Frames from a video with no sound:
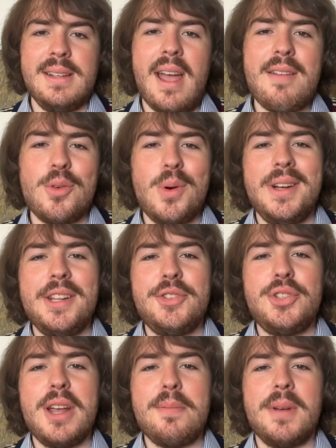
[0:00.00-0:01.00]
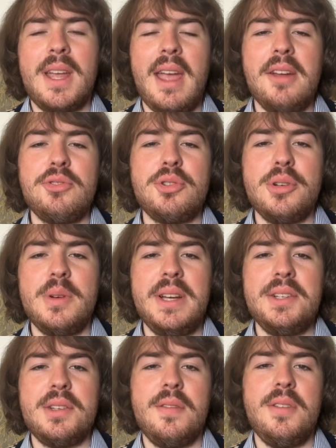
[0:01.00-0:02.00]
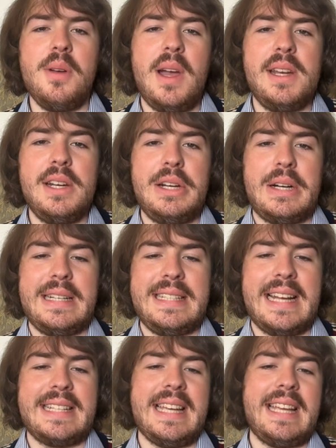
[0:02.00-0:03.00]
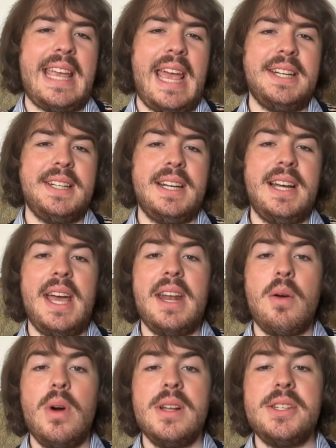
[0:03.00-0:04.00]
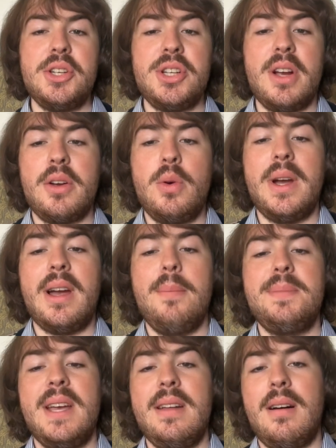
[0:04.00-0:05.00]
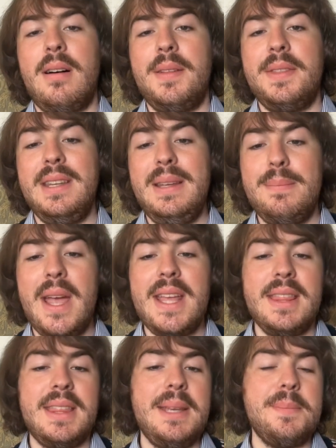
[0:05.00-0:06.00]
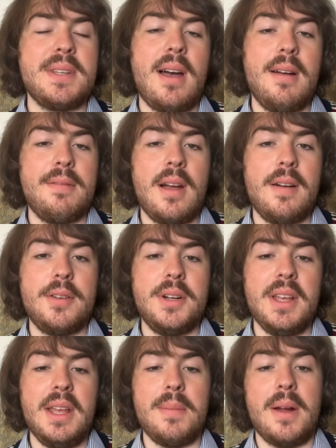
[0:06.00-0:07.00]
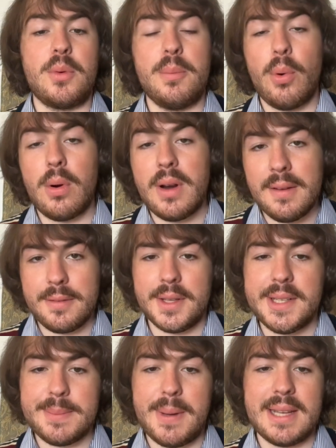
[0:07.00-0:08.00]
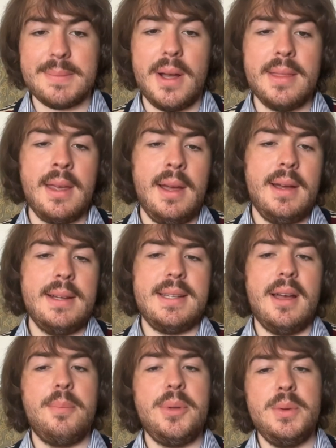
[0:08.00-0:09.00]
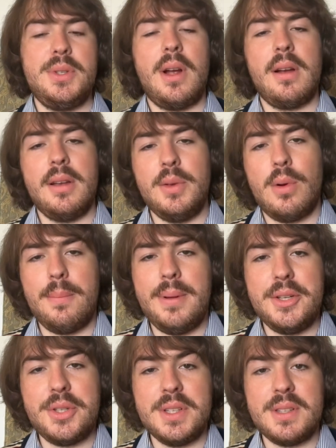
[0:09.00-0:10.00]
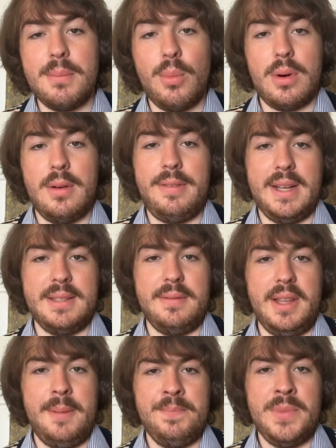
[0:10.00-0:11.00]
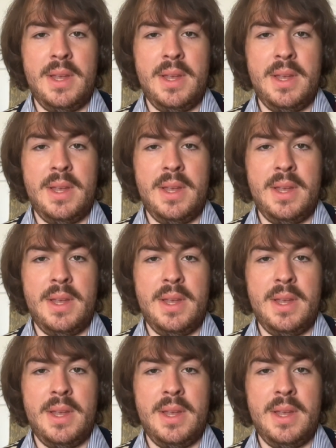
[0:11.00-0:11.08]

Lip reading: Hey everyone, it's Jake MacAndrew, interview editor at TechDay Canada, and I wanted to share a quick update on the main themes I've covered in my reporting for this past month to help you target your pitches more effectively.